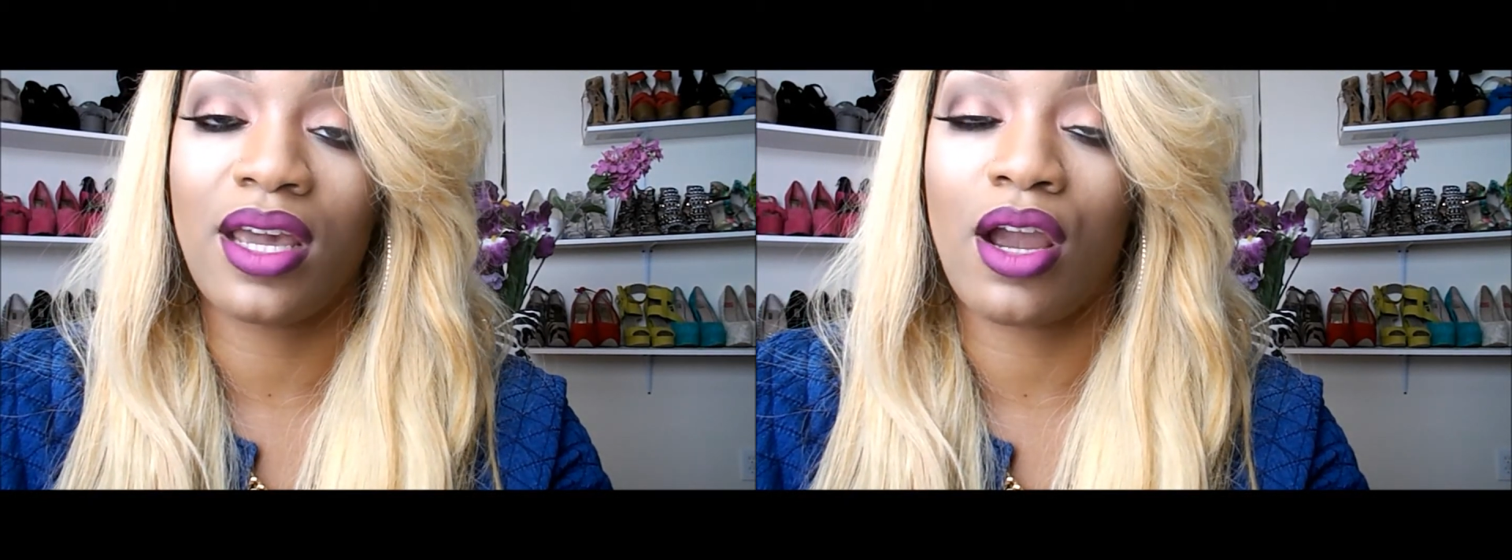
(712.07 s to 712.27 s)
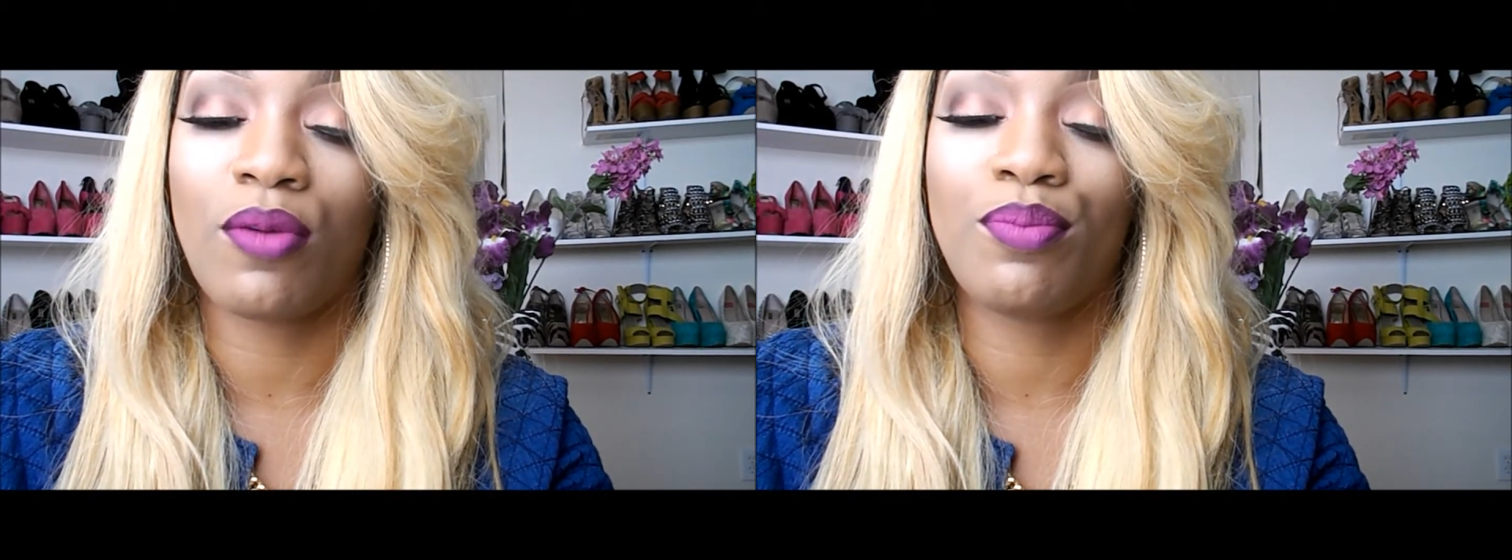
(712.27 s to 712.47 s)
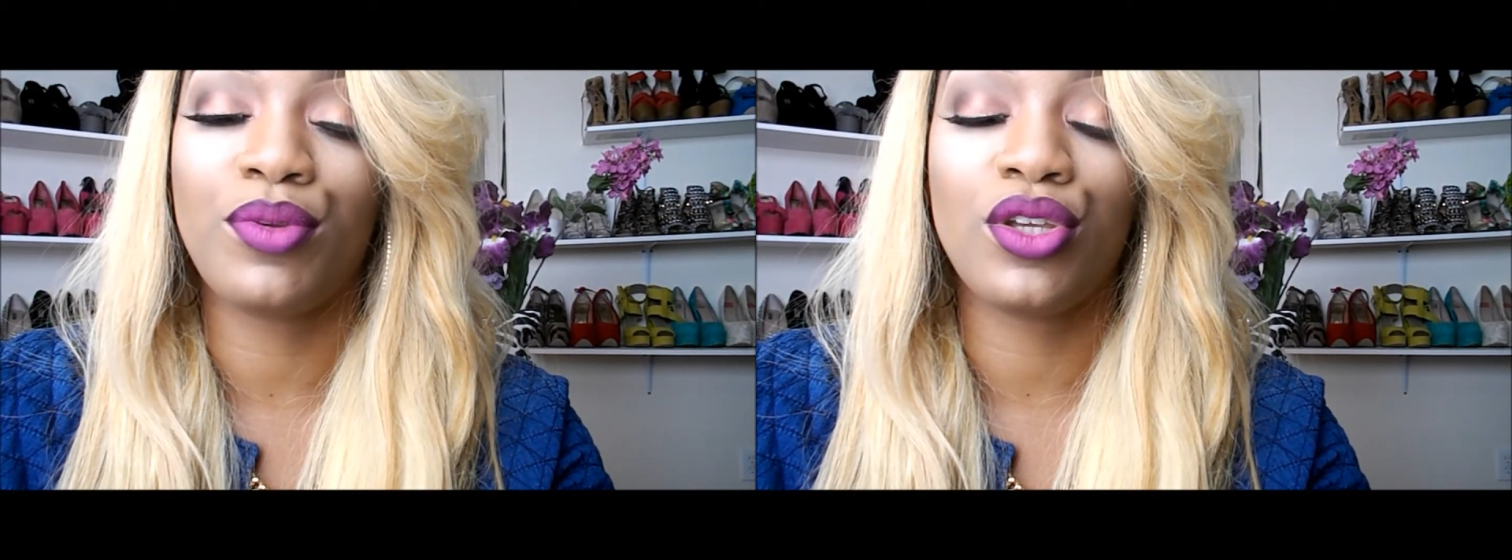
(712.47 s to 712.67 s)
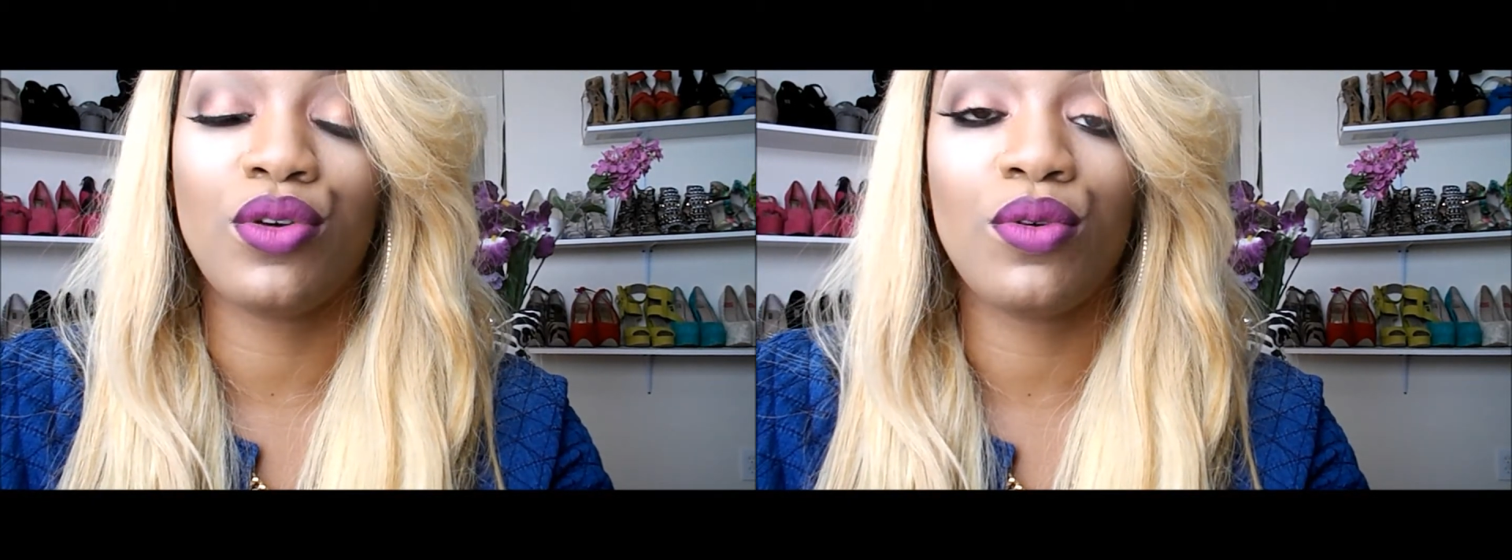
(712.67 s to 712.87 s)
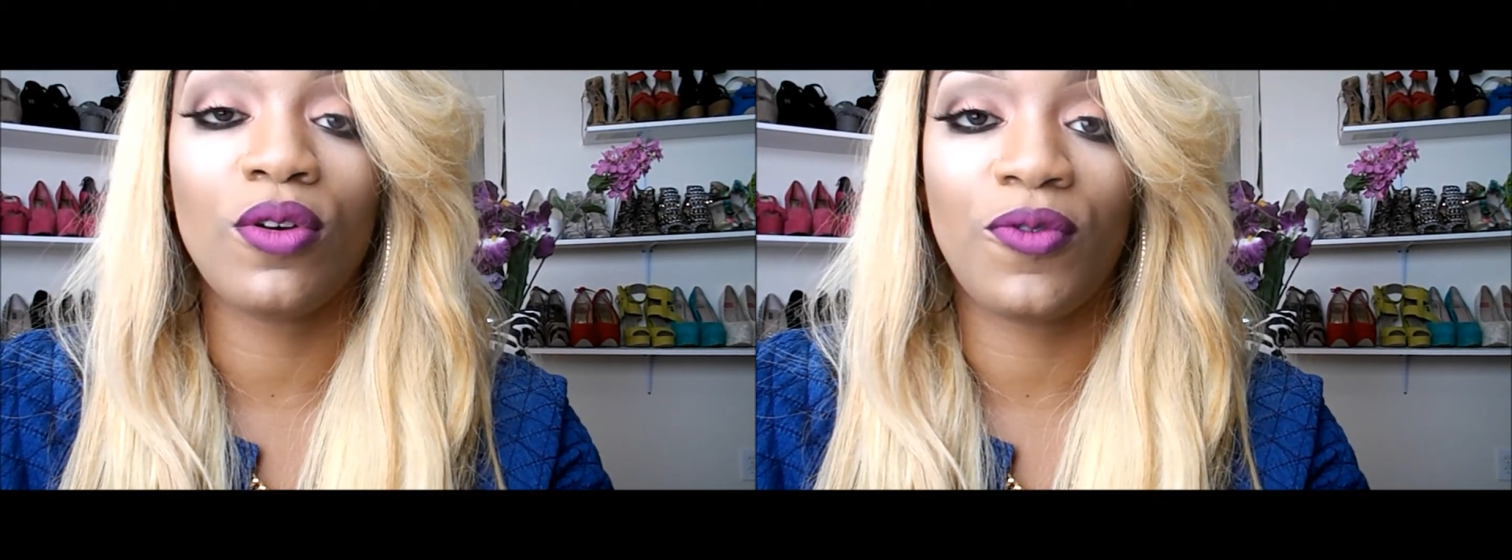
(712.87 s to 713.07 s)
They are
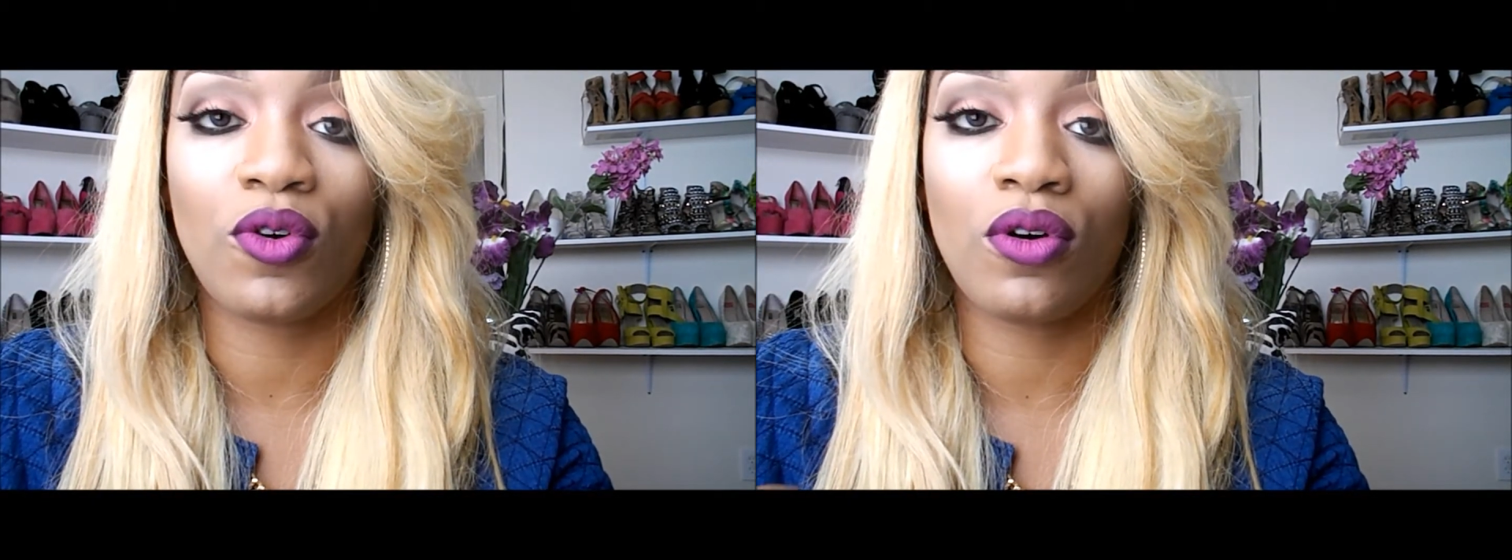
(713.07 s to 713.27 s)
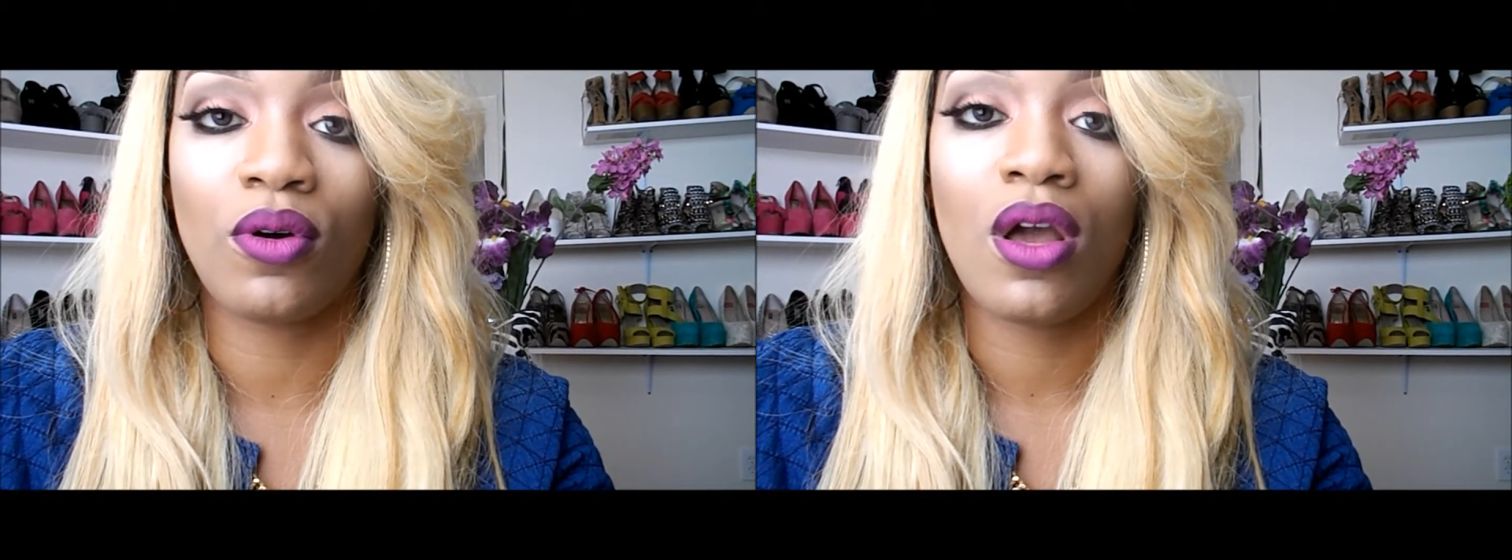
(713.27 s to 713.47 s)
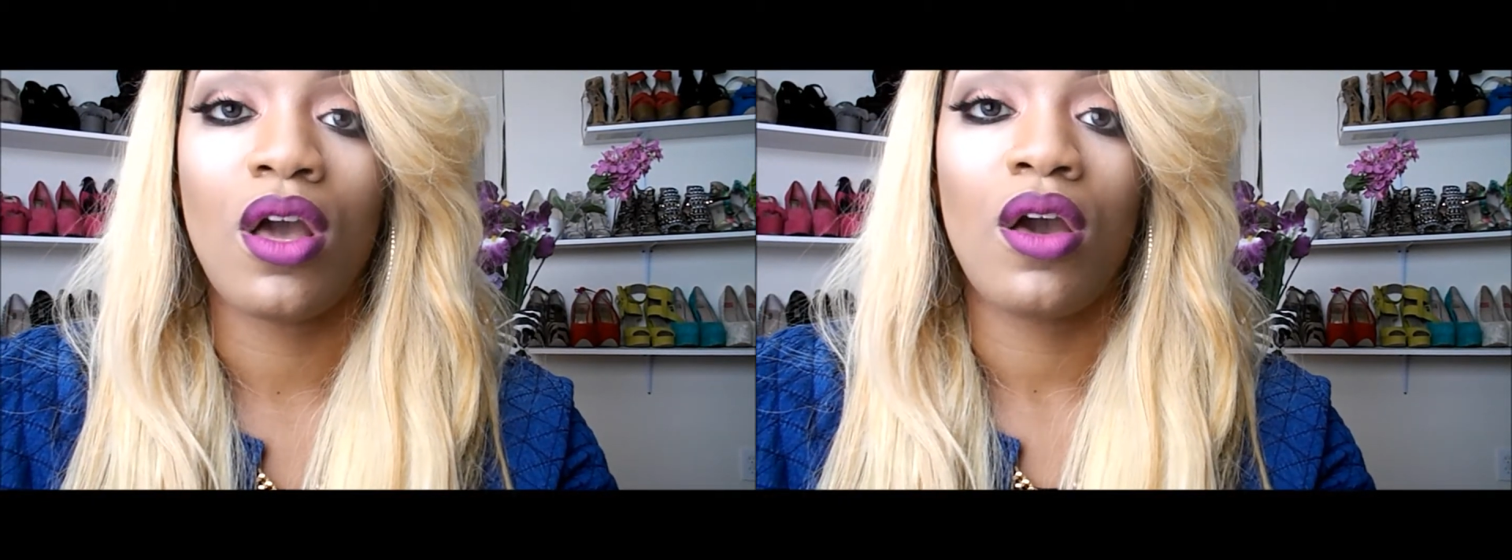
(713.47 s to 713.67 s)
beautiful